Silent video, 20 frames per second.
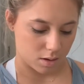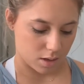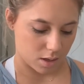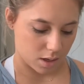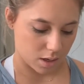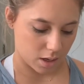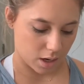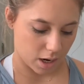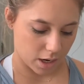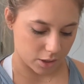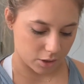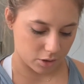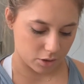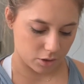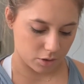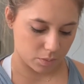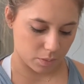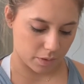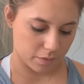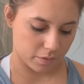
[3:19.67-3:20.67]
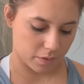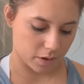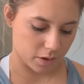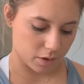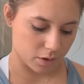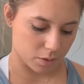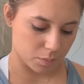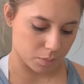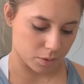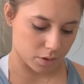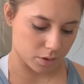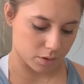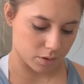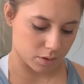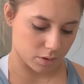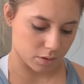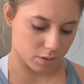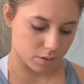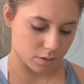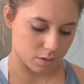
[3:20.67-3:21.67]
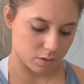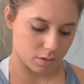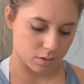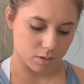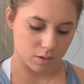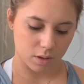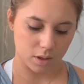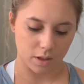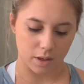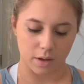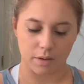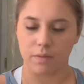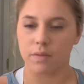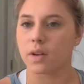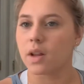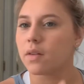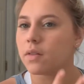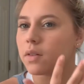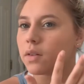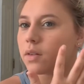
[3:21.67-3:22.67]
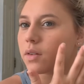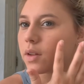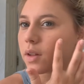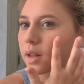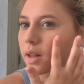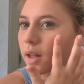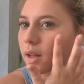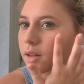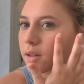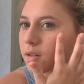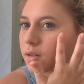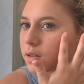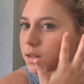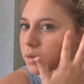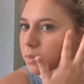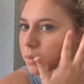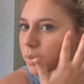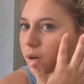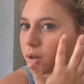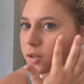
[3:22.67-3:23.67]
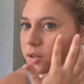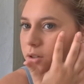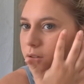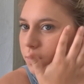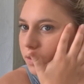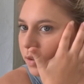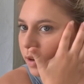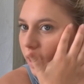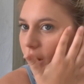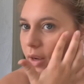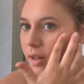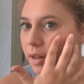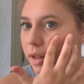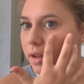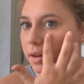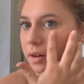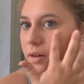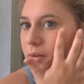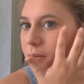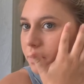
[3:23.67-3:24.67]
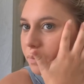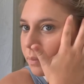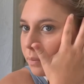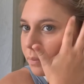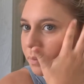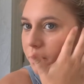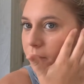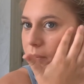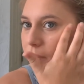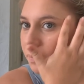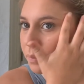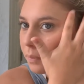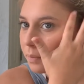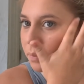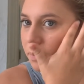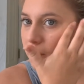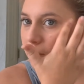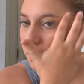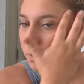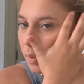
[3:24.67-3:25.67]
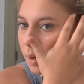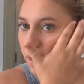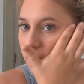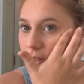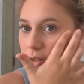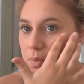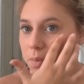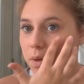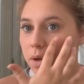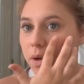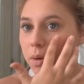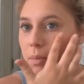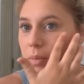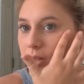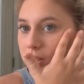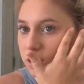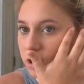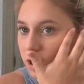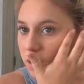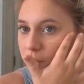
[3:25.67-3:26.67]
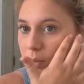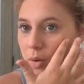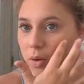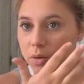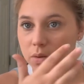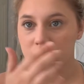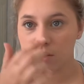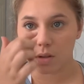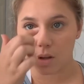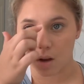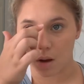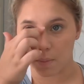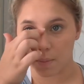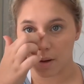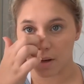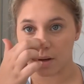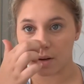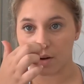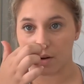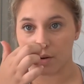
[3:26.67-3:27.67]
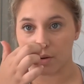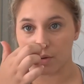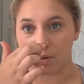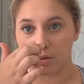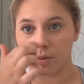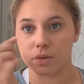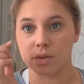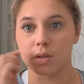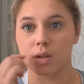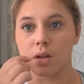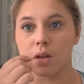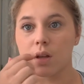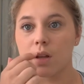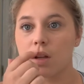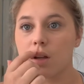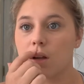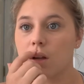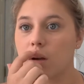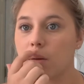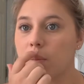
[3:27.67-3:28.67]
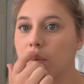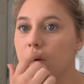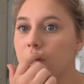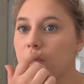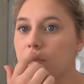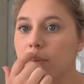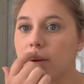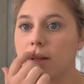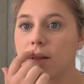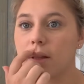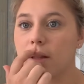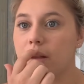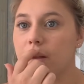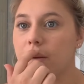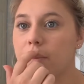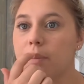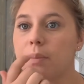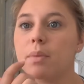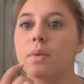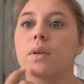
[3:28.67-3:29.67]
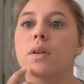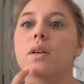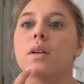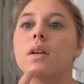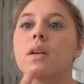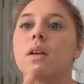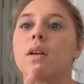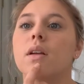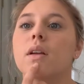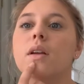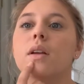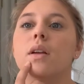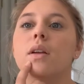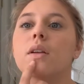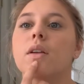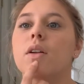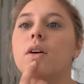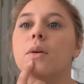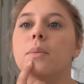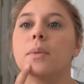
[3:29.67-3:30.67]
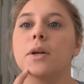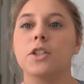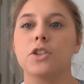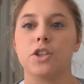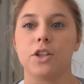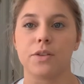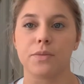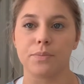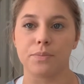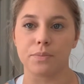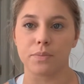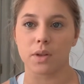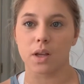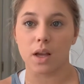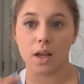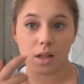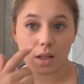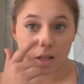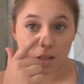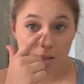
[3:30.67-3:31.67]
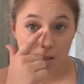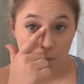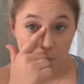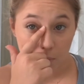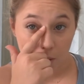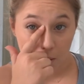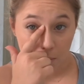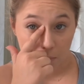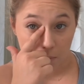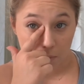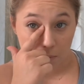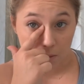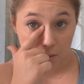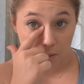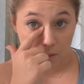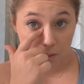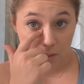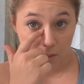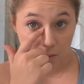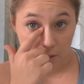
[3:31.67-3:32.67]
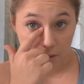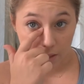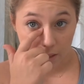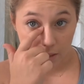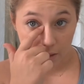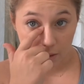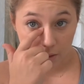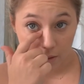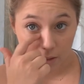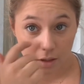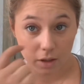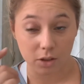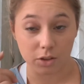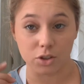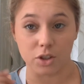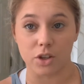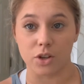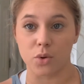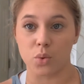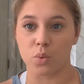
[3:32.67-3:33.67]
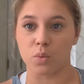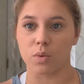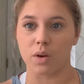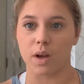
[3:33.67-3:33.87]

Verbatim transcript: And I just use my finger to put this on. Like I've never really liked using brushes for highlighter. But I just put it on my cheekbones, on my nose, above my lip, and on my chin. And then sometimes right here. And I'll show you